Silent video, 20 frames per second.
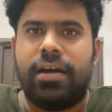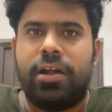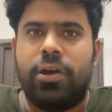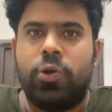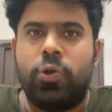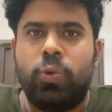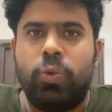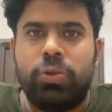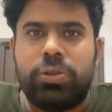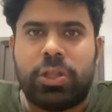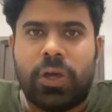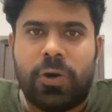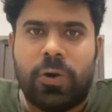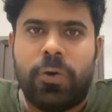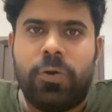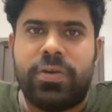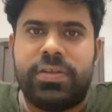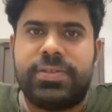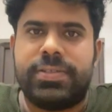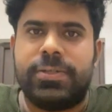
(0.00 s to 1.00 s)
do
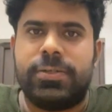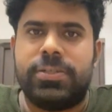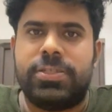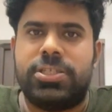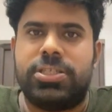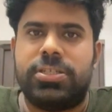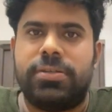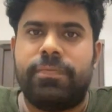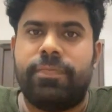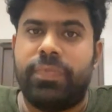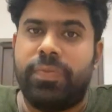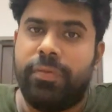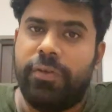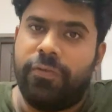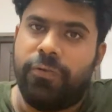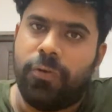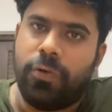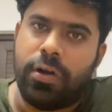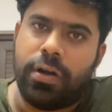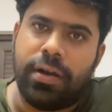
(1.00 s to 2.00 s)
thorough research
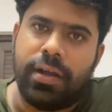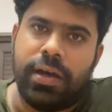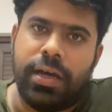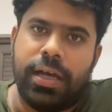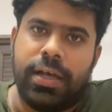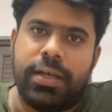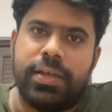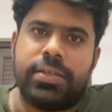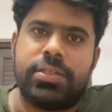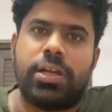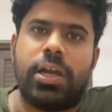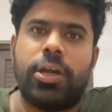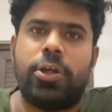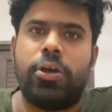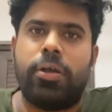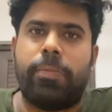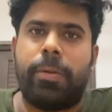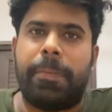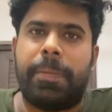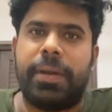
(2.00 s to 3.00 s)
before starting
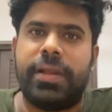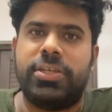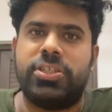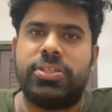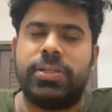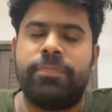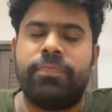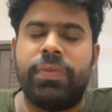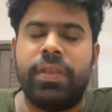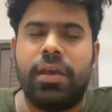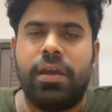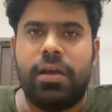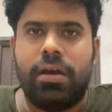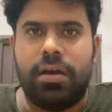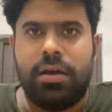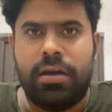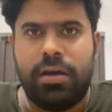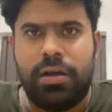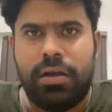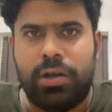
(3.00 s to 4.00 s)
a preparation,
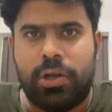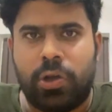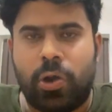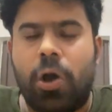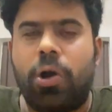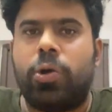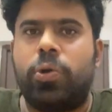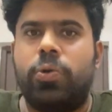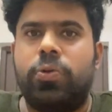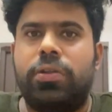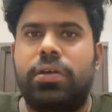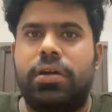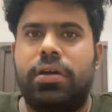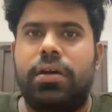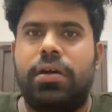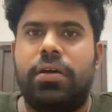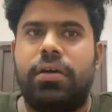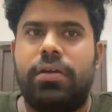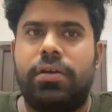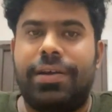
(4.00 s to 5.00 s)
talk to
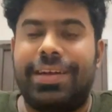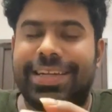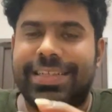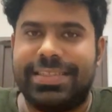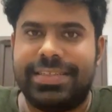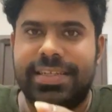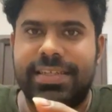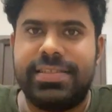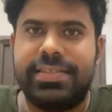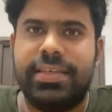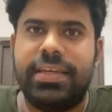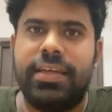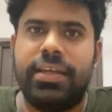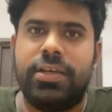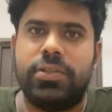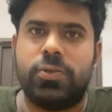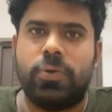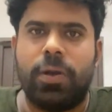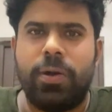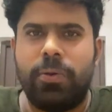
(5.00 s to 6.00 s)
the trusted
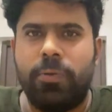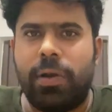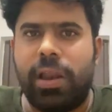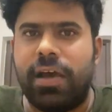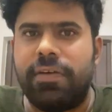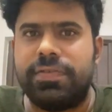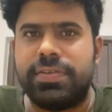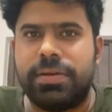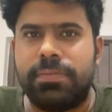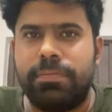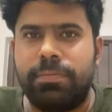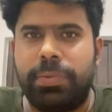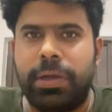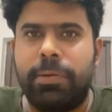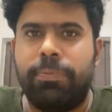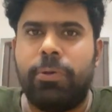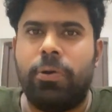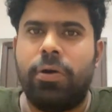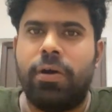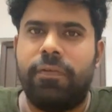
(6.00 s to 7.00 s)
seniors. You know, you'll have some
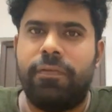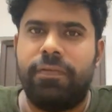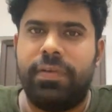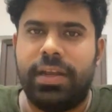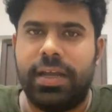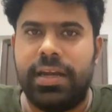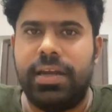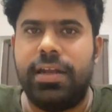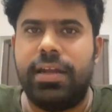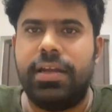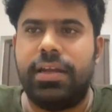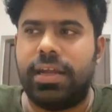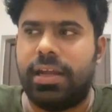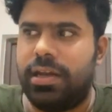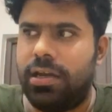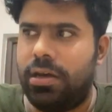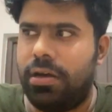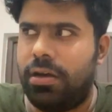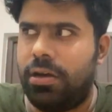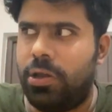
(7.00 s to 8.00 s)
people who have done it
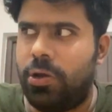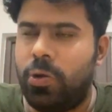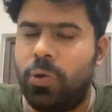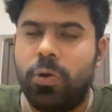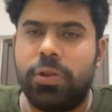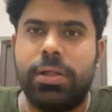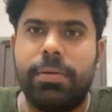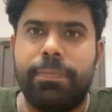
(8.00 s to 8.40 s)
and you know them